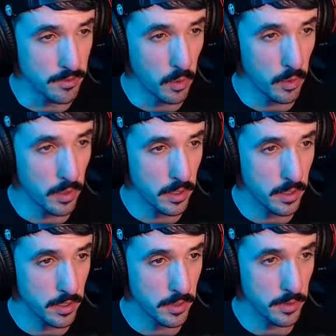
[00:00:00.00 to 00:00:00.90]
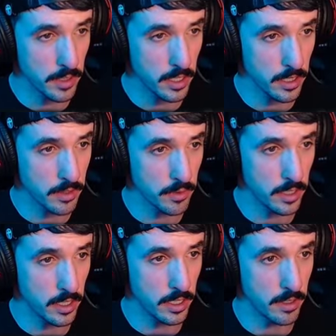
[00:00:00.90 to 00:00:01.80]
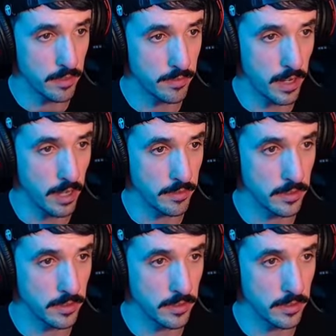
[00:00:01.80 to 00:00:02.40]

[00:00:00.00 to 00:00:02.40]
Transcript: four, three, three, five.